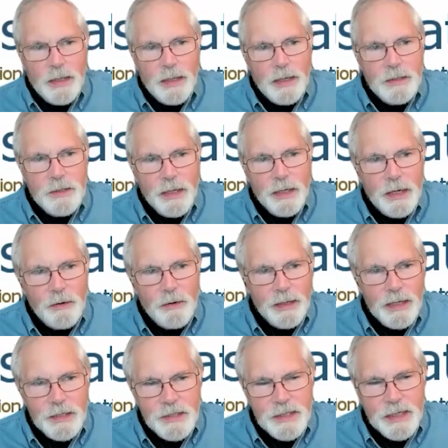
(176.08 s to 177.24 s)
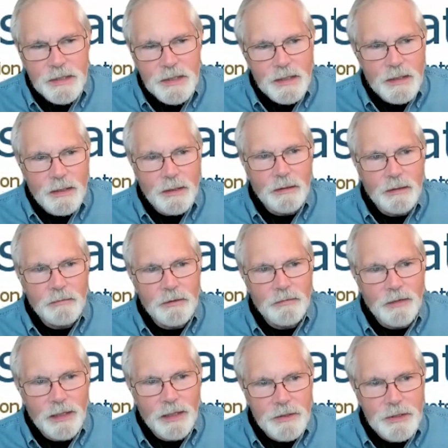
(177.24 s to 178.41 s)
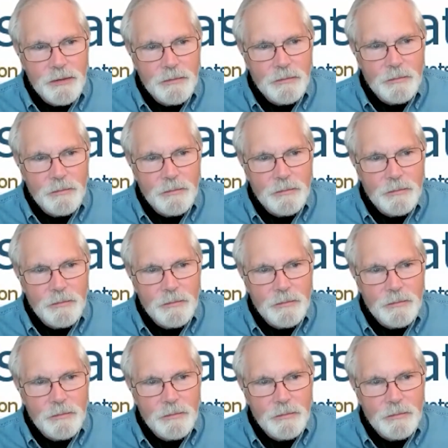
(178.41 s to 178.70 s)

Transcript: it's a hearing assist kind of device.